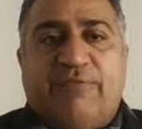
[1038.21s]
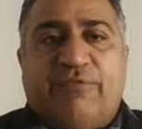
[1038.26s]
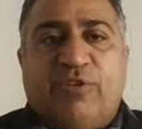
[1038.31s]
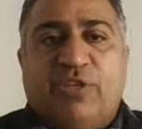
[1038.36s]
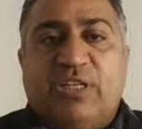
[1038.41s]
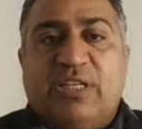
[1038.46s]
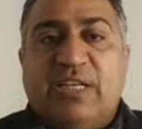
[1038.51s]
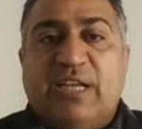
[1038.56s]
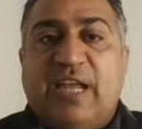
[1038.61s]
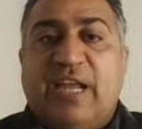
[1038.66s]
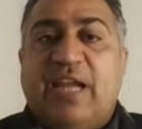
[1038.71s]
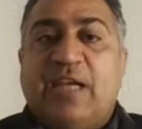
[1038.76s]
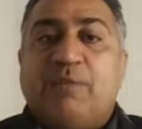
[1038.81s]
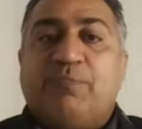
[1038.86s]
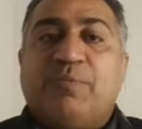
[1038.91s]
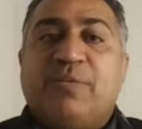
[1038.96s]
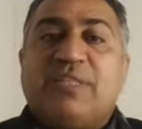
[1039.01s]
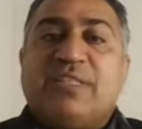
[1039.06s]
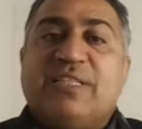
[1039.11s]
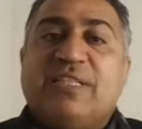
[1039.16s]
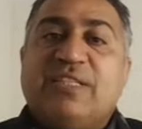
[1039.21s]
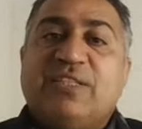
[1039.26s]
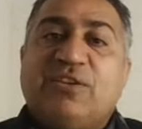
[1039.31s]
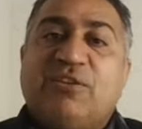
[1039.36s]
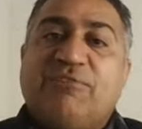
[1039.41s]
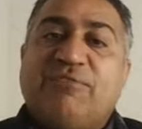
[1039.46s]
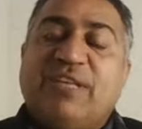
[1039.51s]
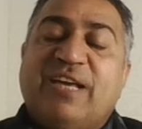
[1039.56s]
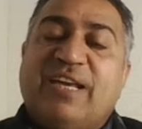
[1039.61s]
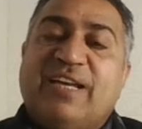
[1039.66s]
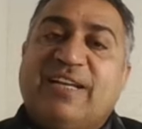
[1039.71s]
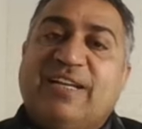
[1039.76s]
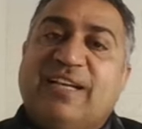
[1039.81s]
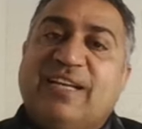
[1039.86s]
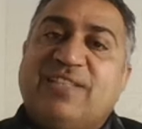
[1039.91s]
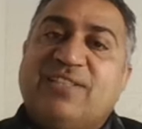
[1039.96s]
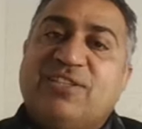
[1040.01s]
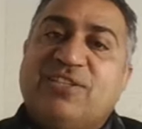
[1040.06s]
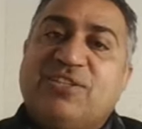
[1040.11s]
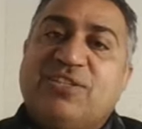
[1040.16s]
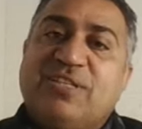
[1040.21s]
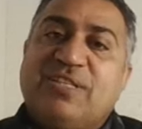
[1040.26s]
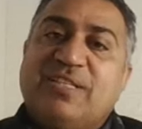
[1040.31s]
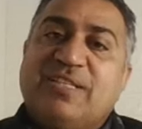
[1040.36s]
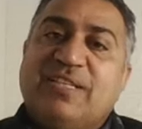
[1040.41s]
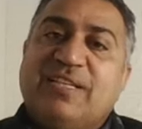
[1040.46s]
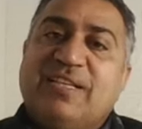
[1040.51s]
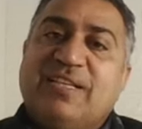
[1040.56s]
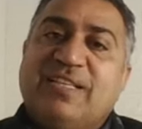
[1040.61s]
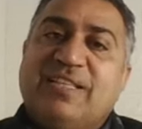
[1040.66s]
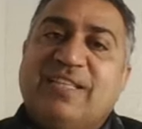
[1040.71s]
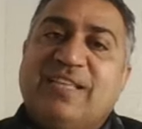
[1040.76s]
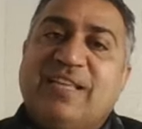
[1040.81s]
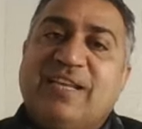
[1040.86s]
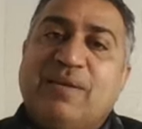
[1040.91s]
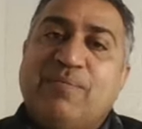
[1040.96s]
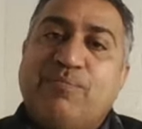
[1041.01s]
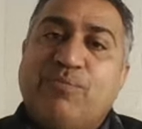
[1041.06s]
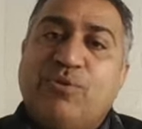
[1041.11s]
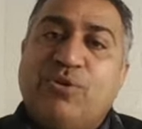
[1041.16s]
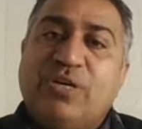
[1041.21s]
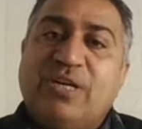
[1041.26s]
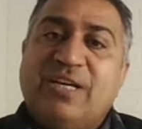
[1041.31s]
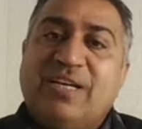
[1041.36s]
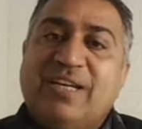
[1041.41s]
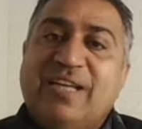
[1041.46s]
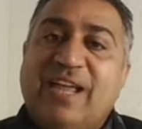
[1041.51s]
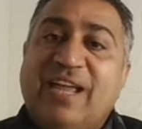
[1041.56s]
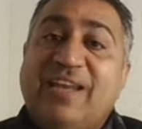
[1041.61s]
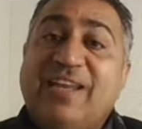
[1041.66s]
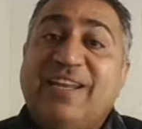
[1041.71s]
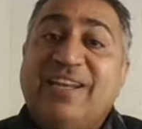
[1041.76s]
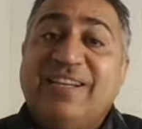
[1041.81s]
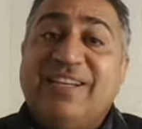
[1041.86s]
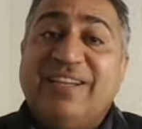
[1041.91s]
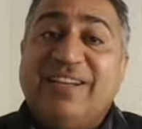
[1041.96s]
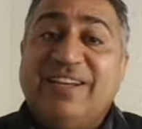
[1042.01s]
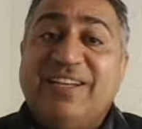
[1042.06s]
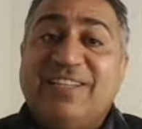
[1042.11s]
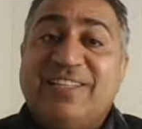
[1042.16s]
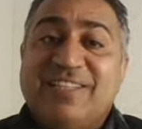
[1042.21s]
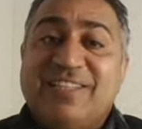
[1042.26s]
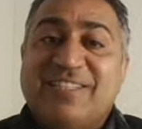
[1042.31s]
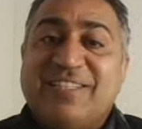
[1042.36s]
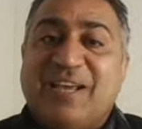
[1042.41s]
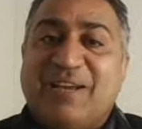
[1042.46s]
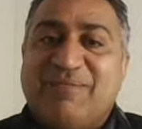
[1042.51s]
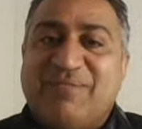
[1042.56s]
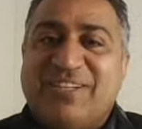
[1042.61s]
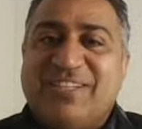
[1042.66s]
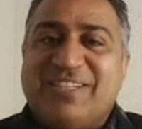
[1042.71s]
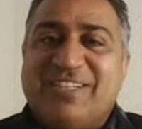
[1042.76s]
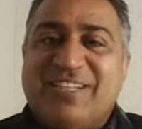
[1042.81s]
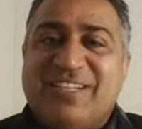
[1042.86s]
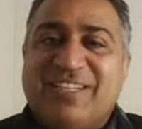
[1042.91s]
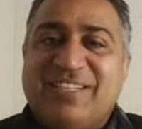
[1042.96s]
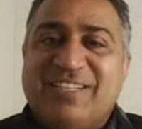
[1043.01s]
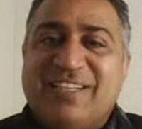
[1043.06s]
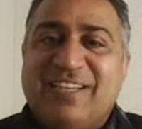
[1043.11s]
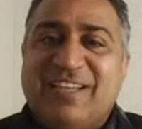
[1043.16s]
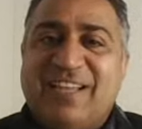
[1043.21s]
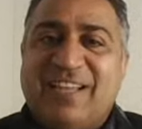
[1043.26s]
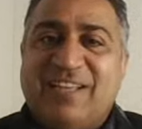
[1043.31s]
48% of the organizations they reported an increase in cyber attacks.